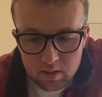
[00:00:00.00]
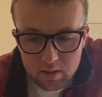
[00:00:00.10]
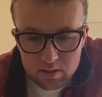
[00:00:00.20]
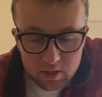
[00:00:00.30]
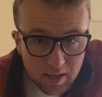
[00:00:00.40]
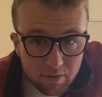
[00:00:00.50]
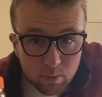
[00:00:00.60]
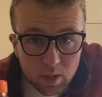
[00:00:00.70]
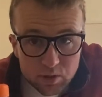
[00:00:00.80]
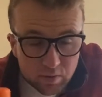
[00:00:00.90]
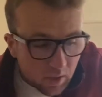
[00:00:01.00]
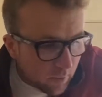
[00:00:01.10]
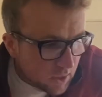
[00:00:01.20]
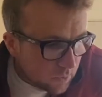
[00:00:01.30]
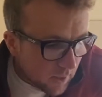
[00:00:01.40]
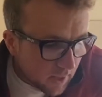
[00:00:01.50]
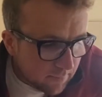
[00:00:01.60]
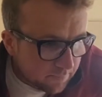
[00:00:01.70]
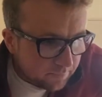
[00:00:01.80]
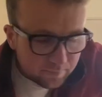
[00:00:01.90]
So that works really well as well.
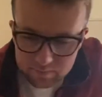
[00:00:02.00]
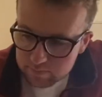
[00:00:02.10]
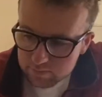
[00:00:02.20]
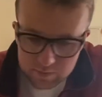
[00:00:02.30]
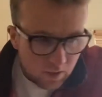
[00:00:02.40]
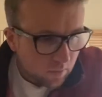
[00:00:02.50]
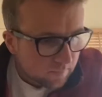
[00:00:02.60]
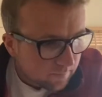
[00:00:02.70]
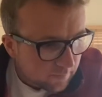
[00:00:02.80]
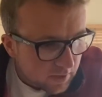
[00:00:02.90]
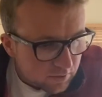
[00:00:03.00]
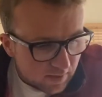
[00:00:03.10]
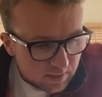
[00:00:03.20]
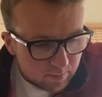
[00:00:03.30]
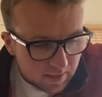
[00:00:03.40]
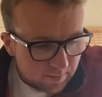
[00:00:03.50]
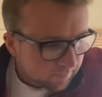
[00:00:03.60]
So for this recipe,